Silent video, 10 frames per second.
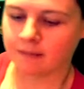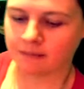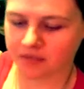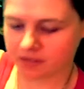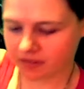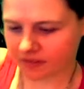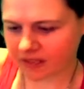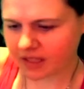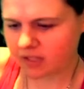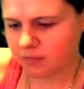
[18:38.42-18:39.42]
So
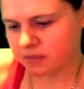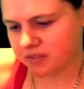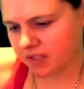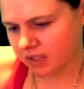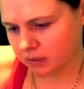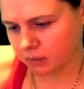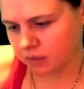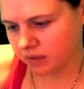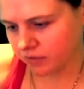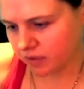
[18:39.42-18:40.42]
these particular
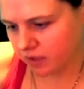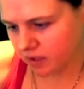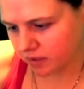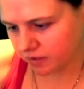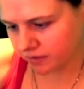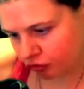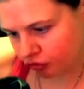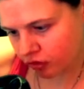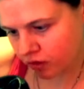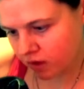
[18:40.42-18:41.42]
ones are called
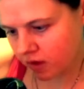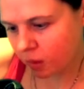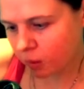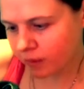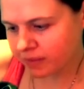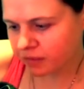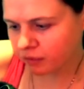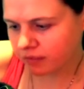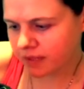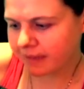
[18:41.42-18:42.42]
Women's
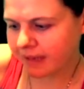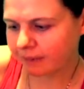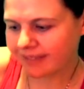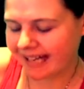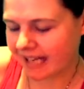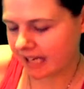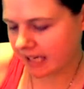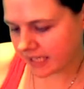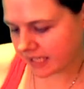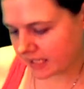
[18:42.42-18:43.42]
Rebound
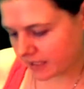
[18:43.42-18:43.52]
High.